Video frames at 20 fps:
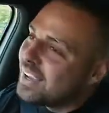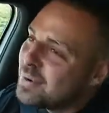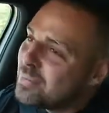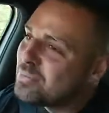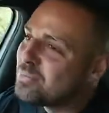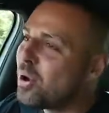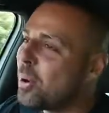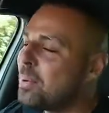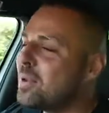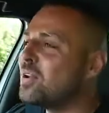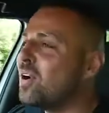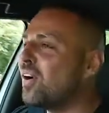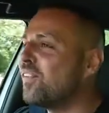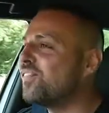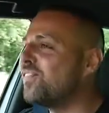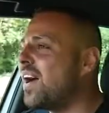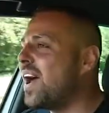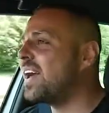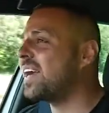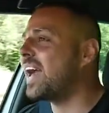probably not a
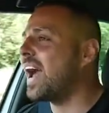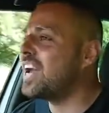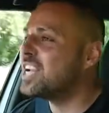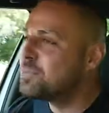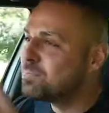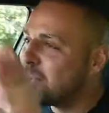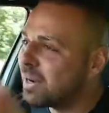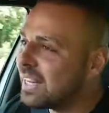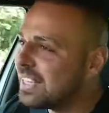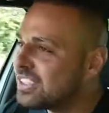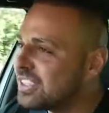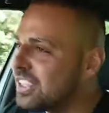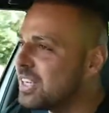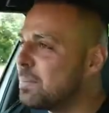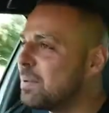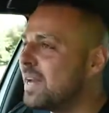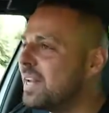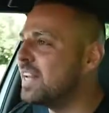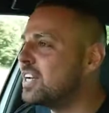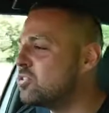fair gauge, but it's going to
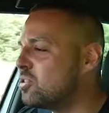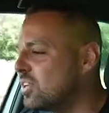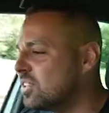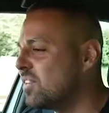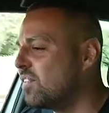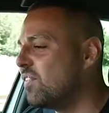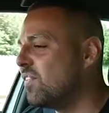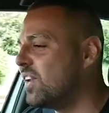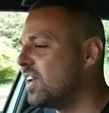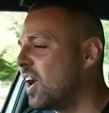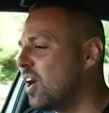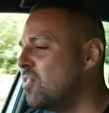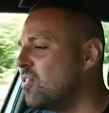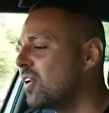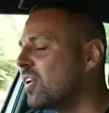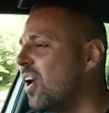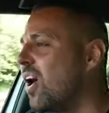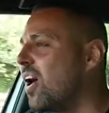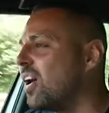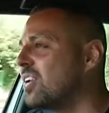be an interesting video
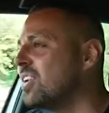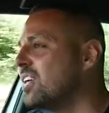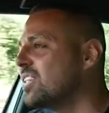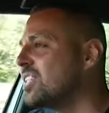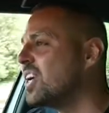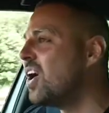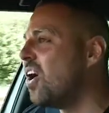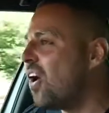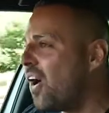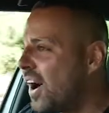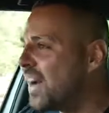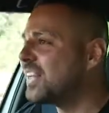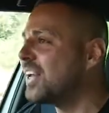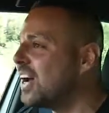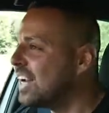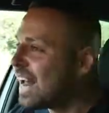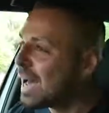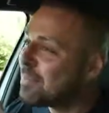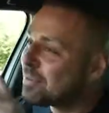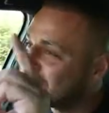regardless. I know
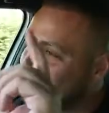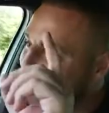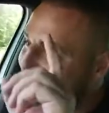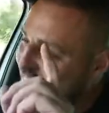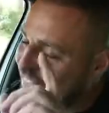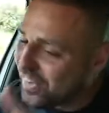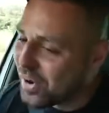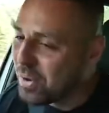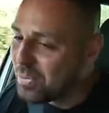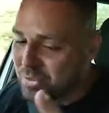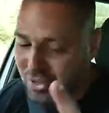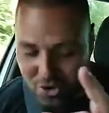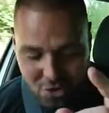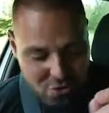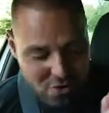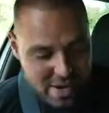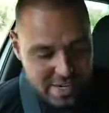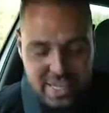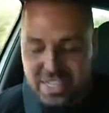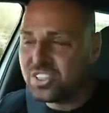that because I've filmed it
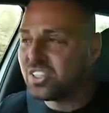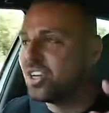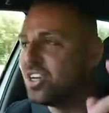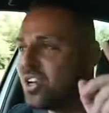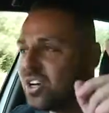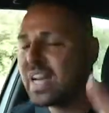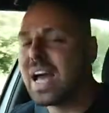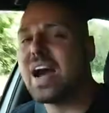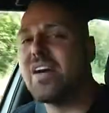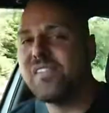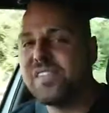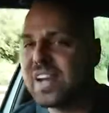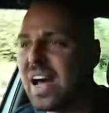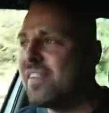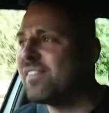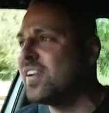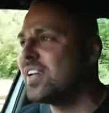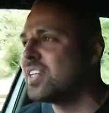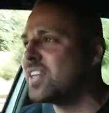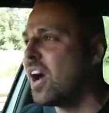already, so look out for that
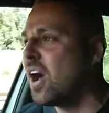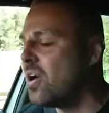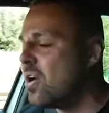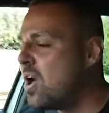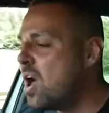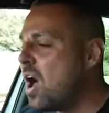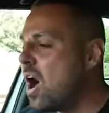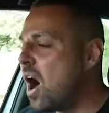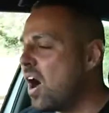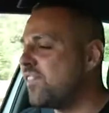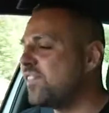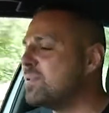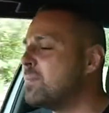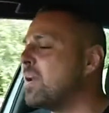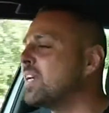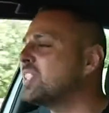video. I think my